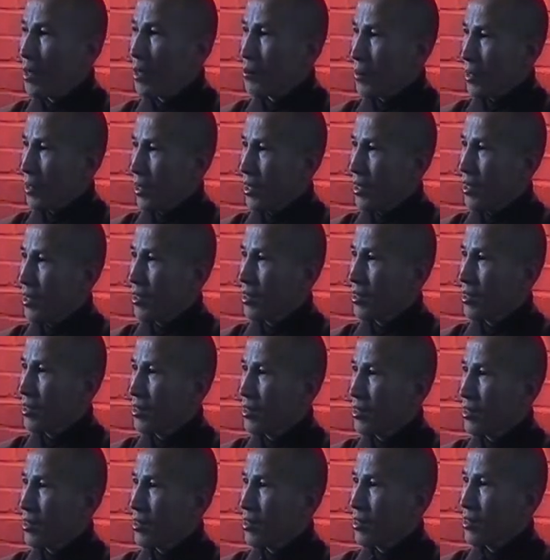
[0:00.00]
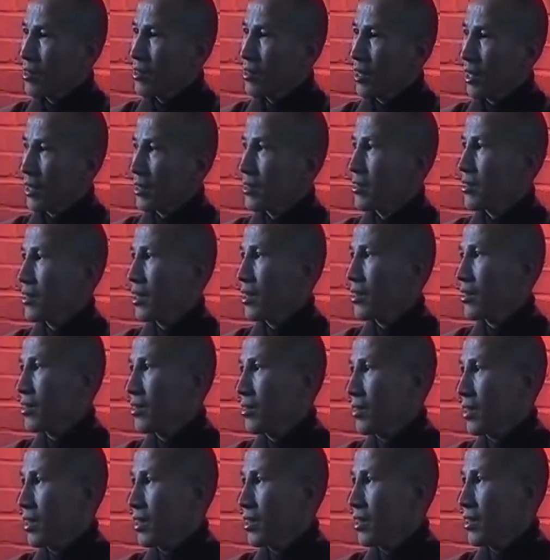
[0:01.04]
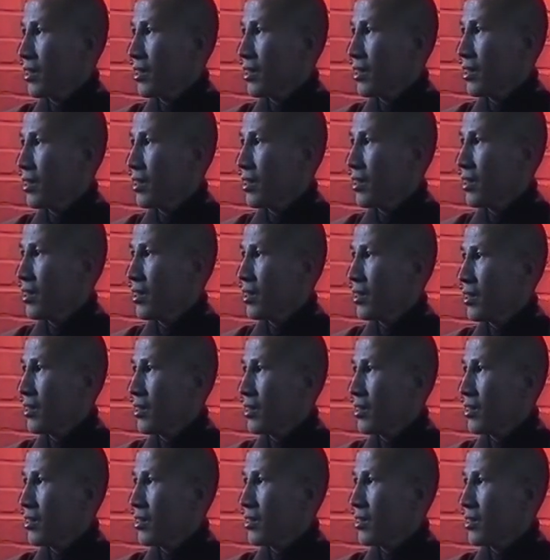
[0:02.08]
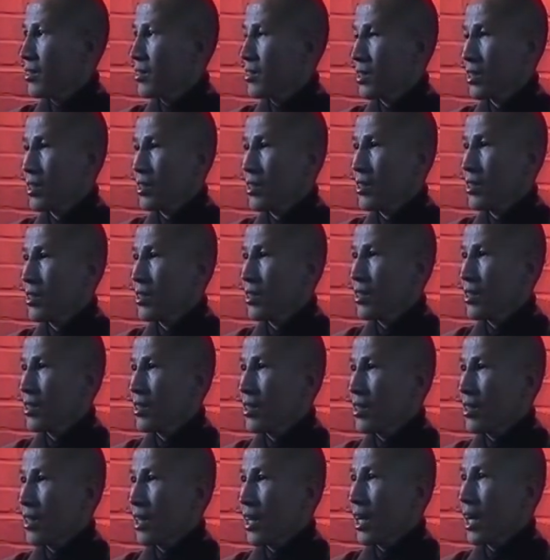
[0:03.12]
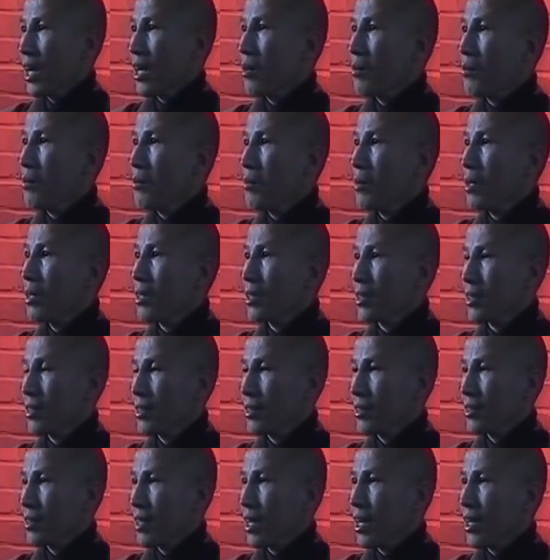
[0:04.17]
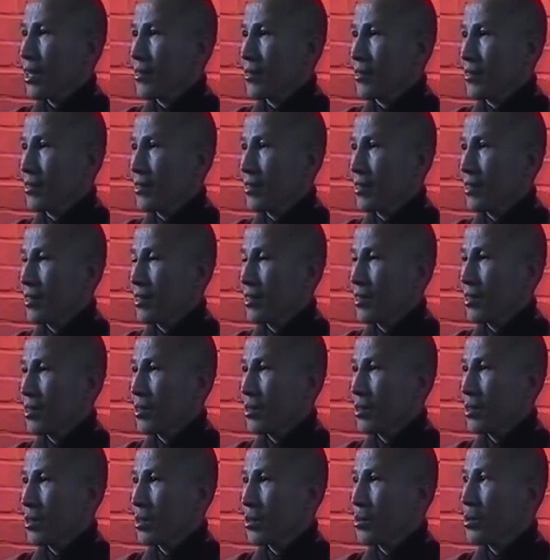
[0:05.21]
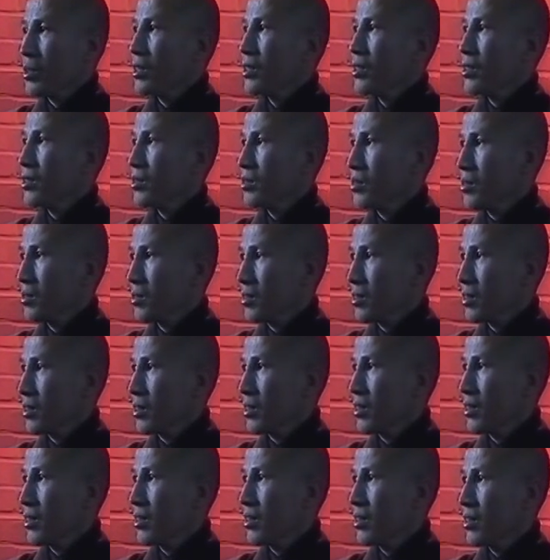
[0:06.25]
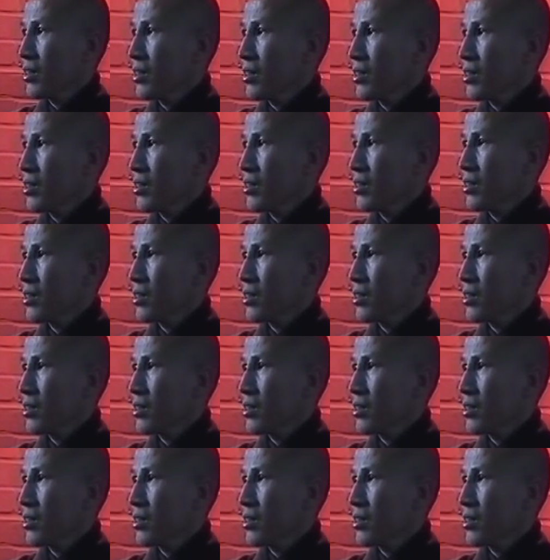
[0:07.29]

we unhappy, etc. See how much time we used to